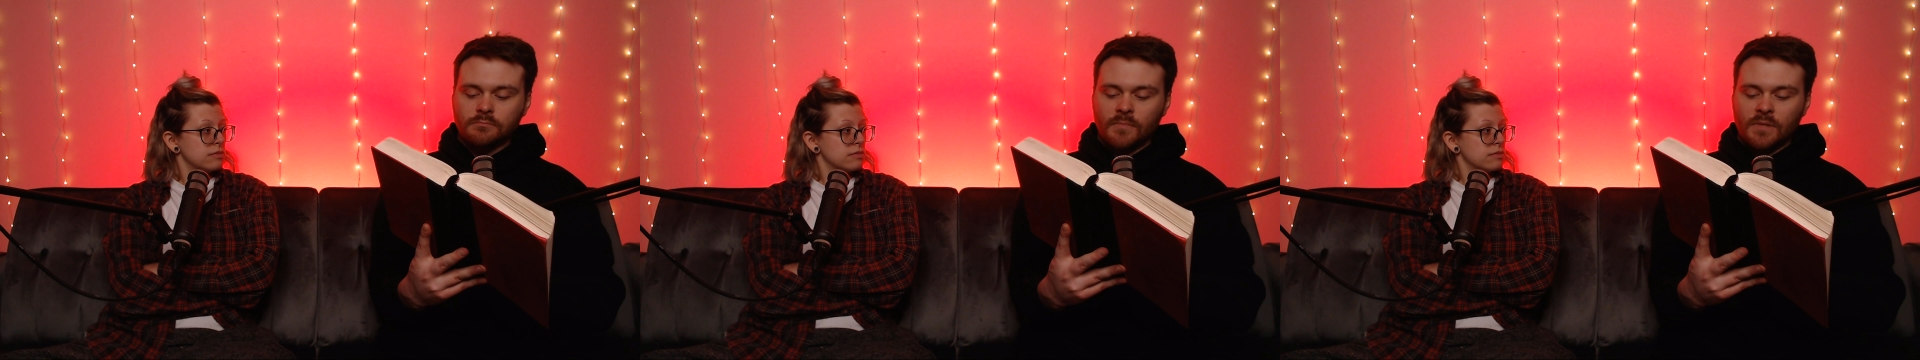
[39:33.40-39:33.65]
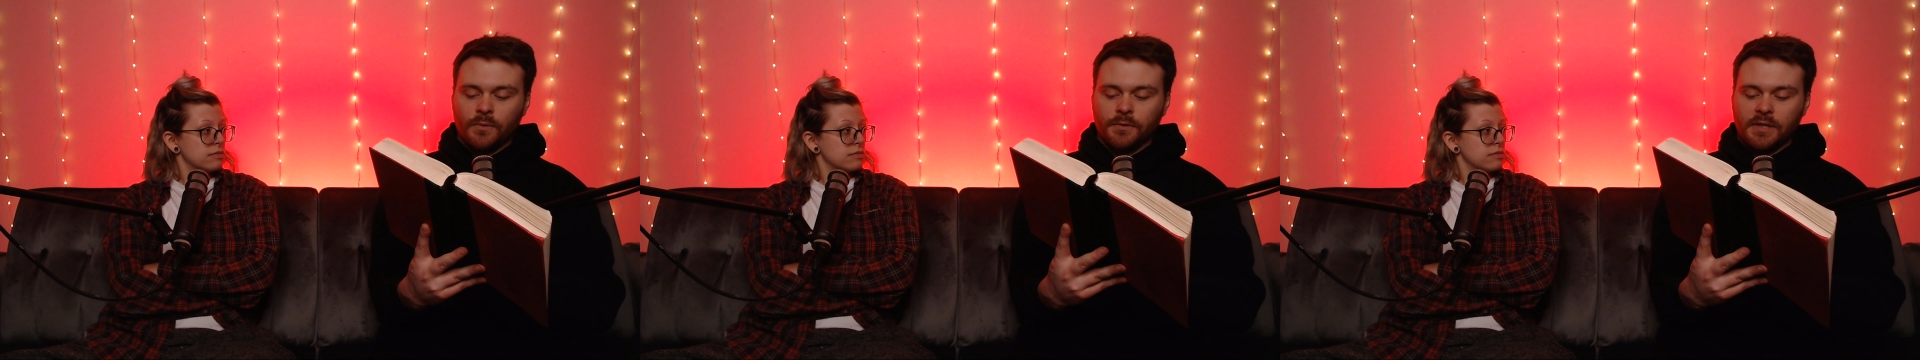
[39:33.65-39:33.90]

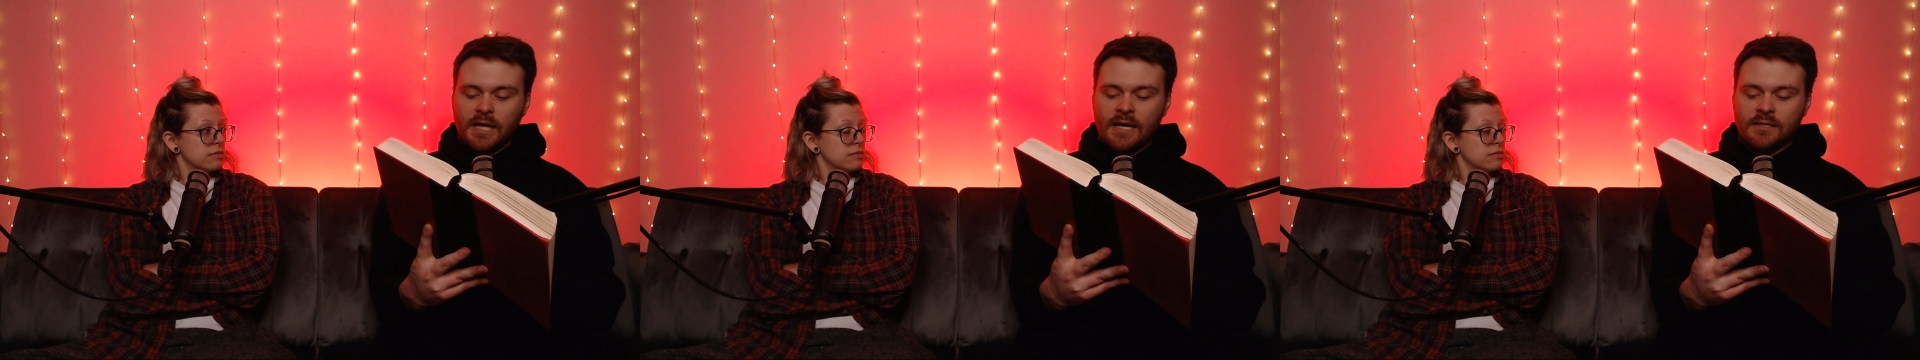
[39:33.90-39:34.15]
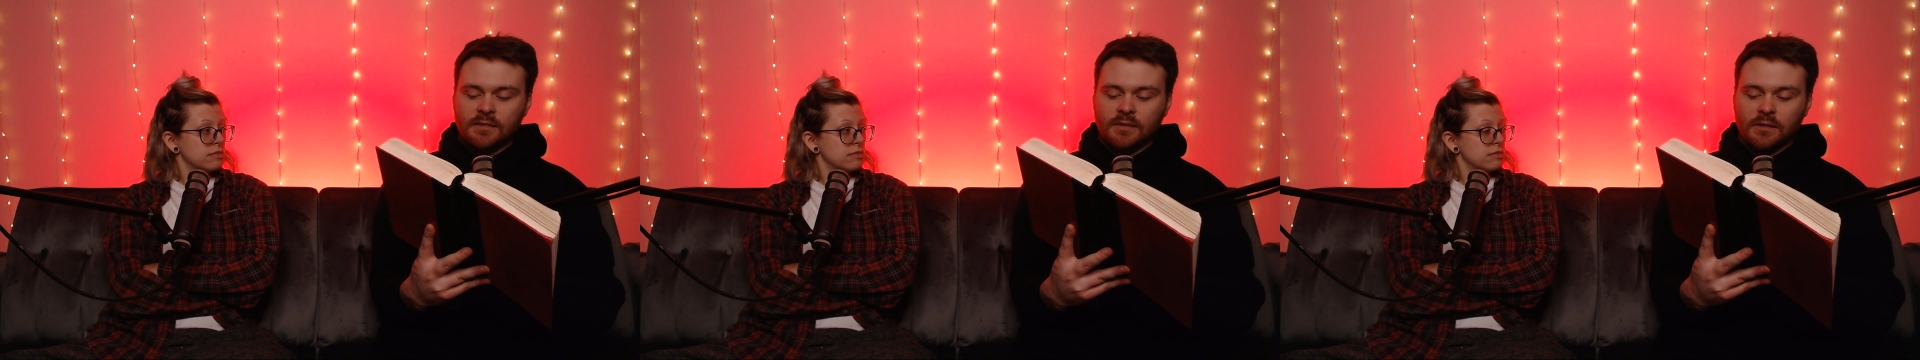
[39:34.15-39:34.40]
Speaker 1: We only
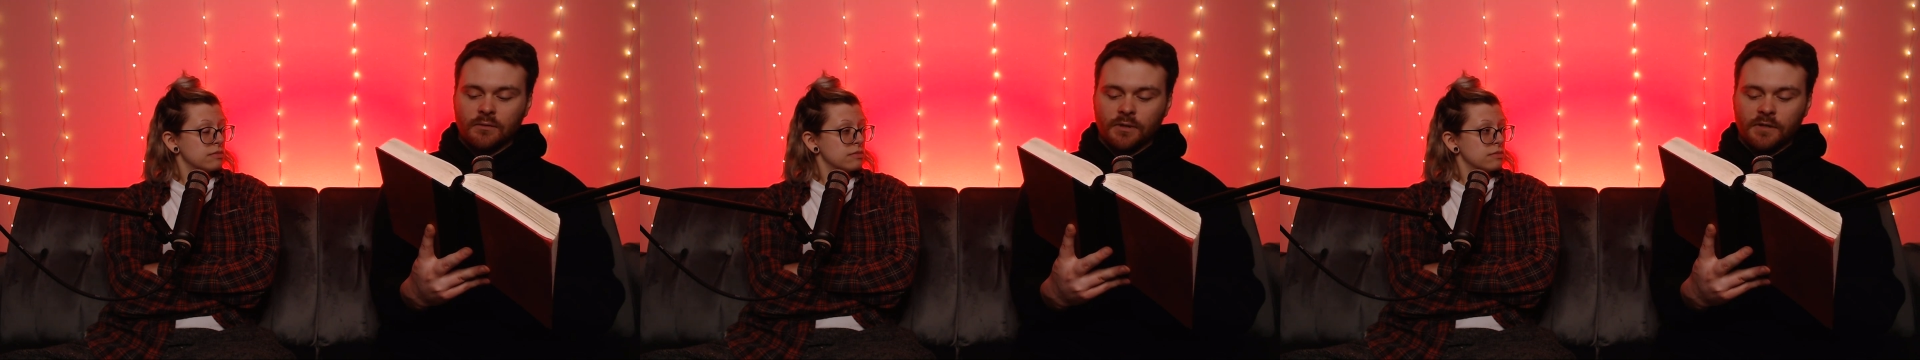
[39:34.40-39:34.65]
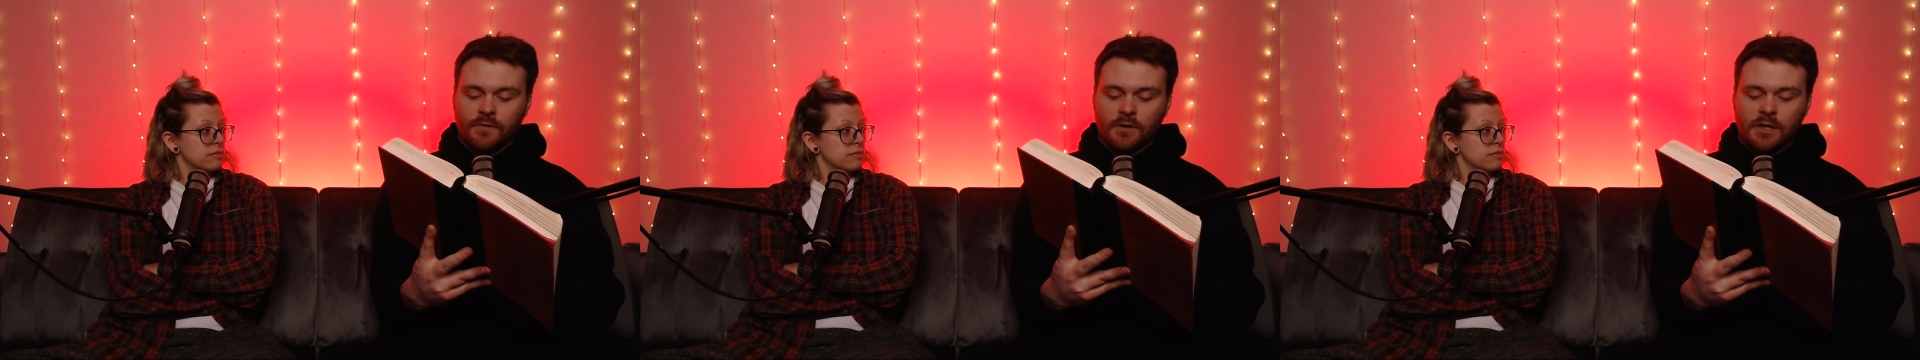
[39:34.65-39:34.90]
ask that you
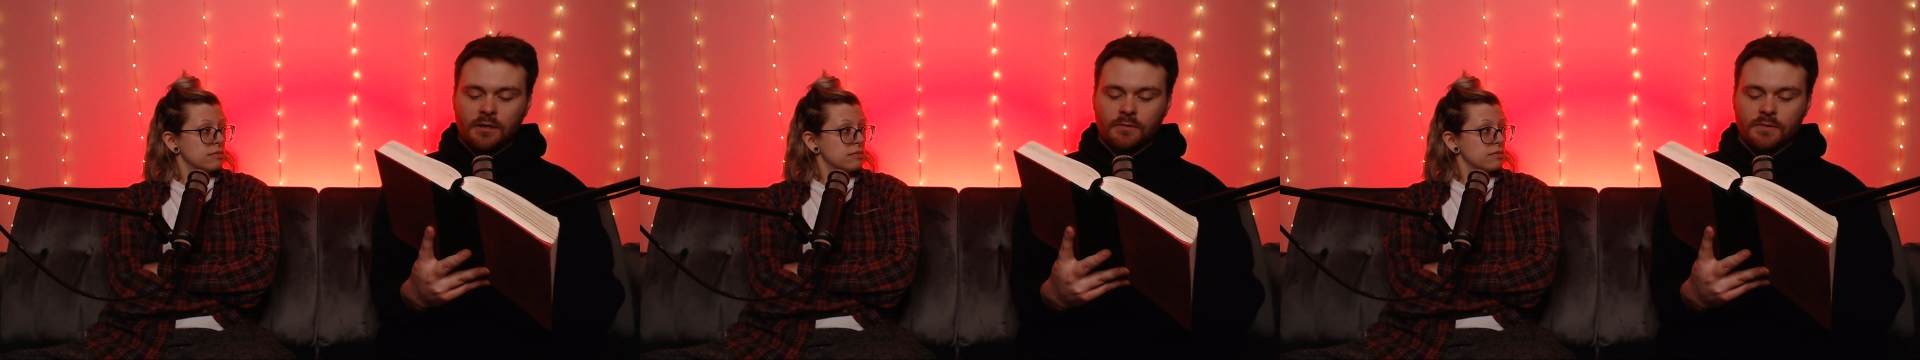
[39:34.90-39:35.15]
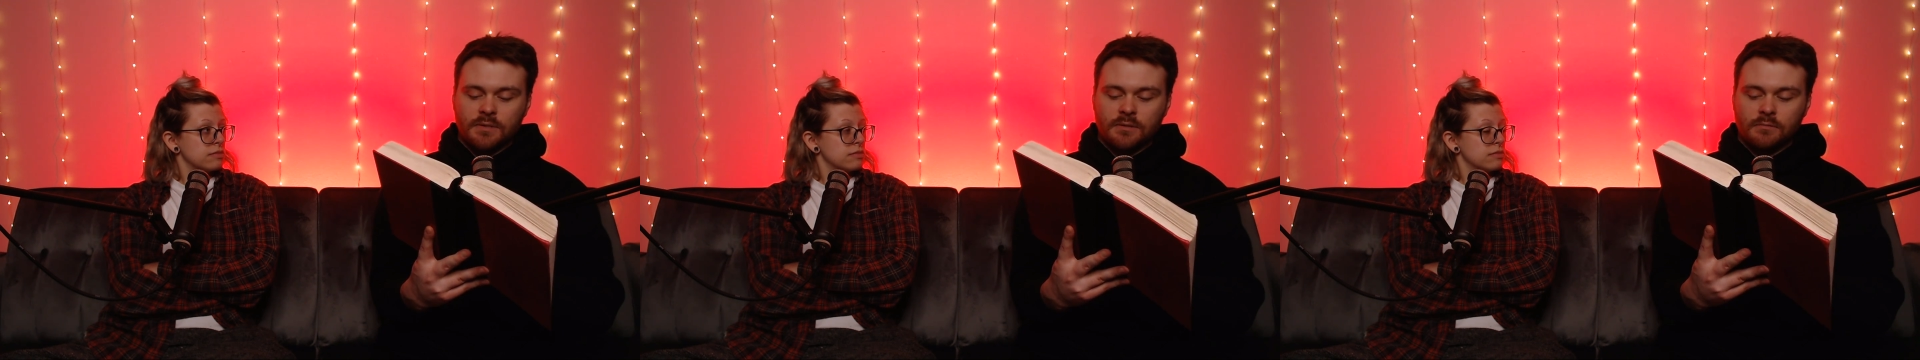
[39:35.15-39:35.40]
leave your
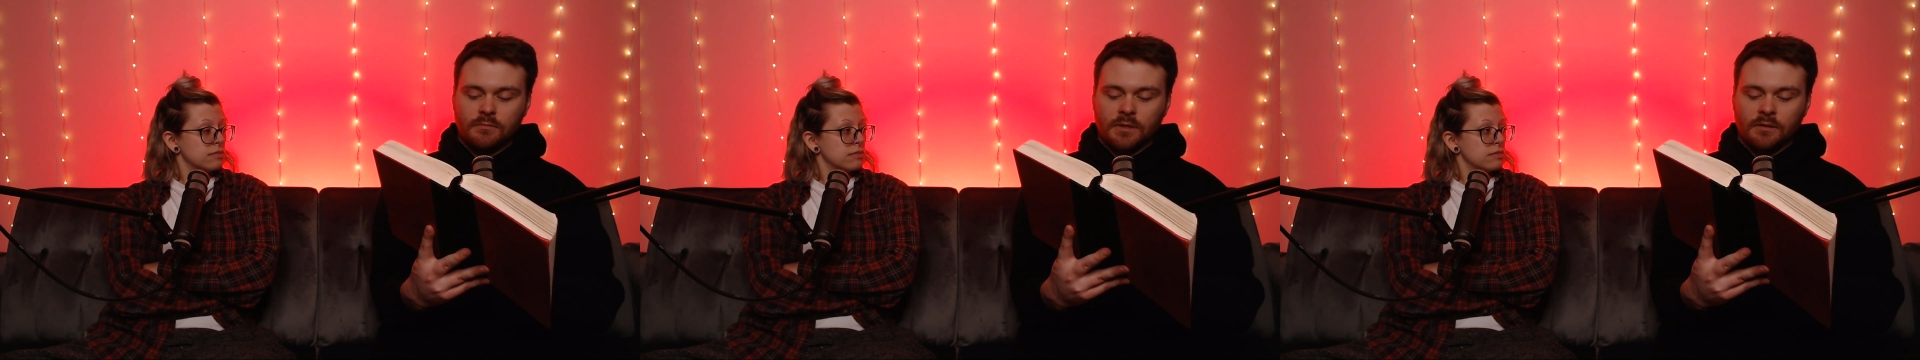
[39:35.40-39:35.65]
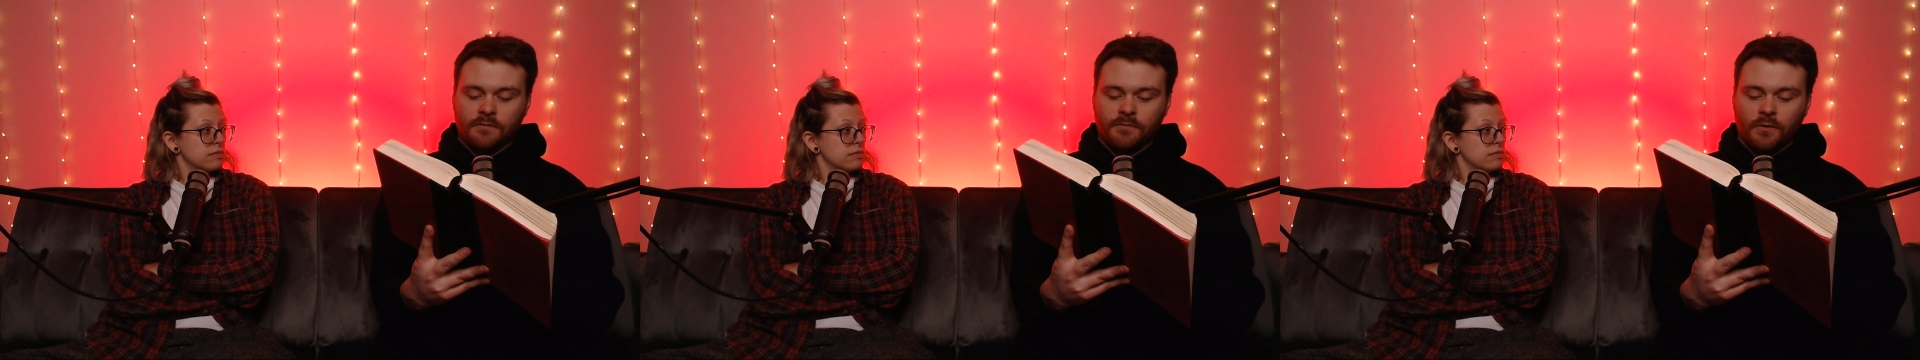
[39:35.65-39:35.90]
kills
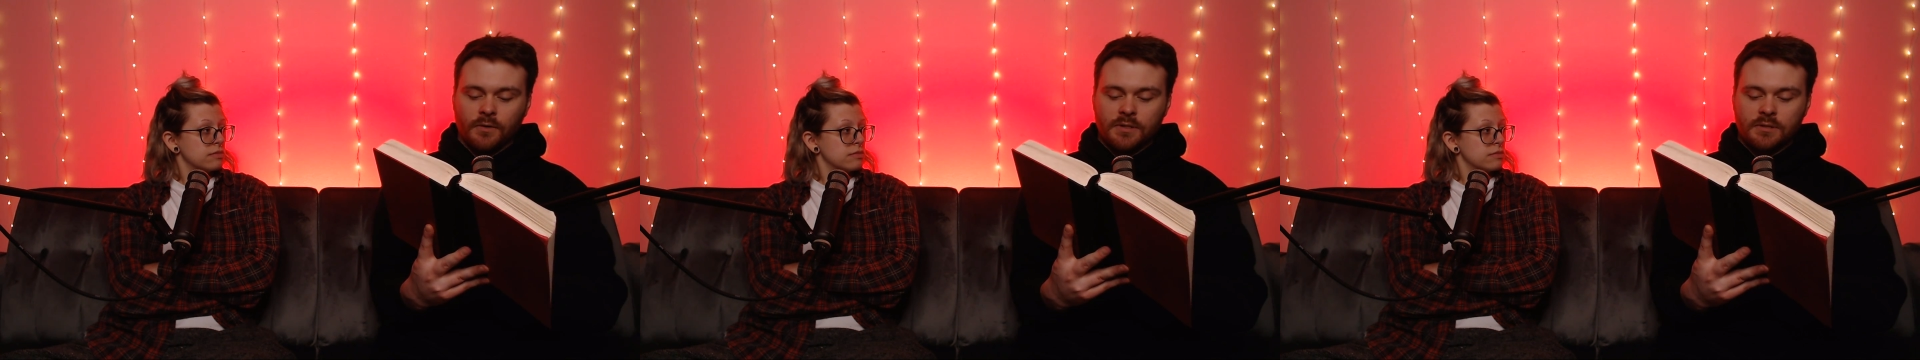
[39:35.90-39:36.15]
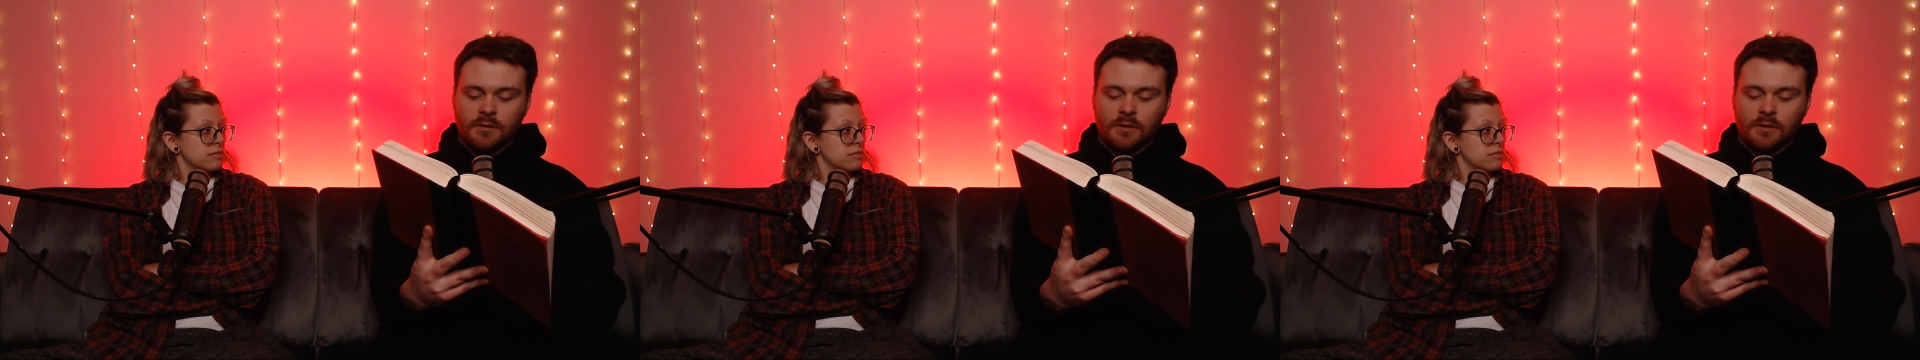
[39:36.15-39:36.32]
in the forest